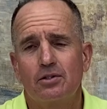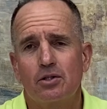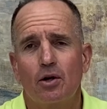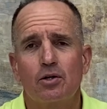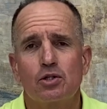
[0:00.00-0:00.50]

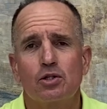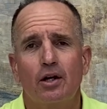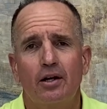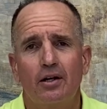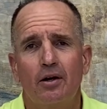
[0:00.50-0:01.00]
church
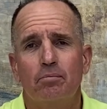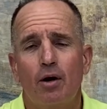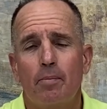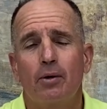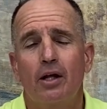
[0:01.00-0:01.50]
on
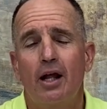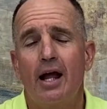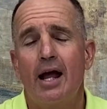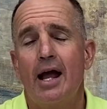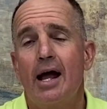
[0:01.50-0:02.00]
property,
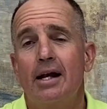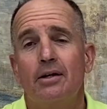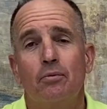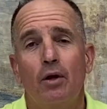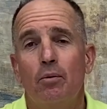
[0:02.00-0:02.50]

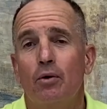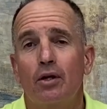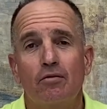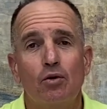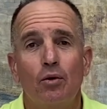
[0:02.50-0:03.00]
and we will
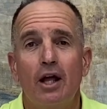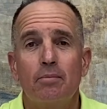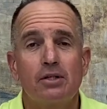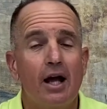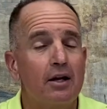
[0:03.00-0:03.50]
give you a
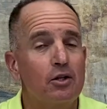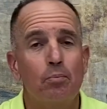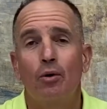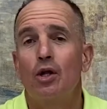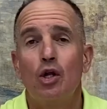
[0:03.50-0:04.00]
name tag. You
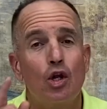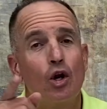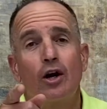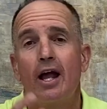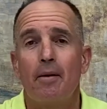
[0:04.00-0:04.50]
put
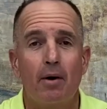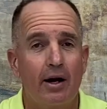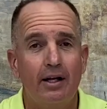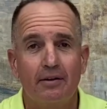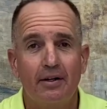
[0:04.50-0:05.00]
your name
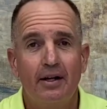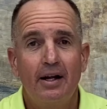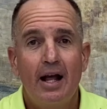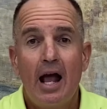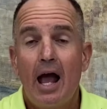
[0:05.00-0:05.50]
on it,
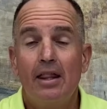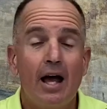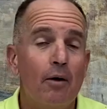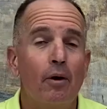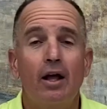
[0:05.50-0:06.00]
and
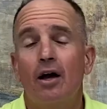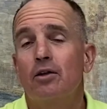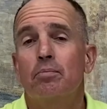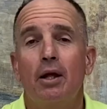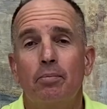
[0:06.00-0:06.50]
that way
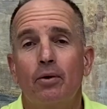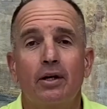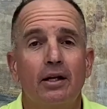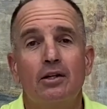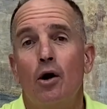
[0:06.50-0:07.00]
other people
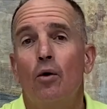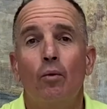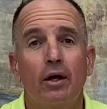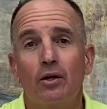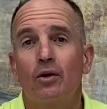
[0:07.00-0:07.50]
can know
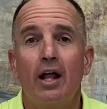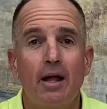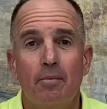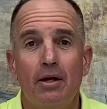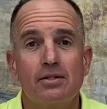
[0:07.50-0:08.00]
what your
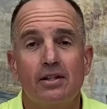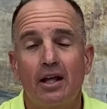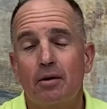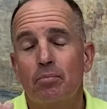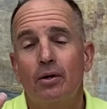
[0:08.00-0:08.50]
name is, and
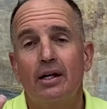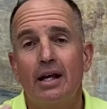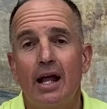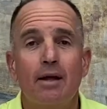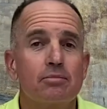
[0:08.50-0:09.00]
they can put a
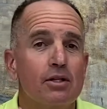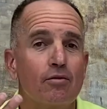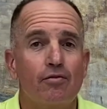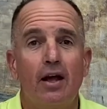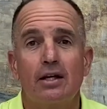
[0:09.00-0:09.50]
name to the
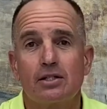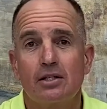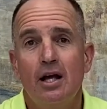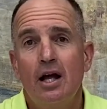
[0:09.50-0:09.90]
face.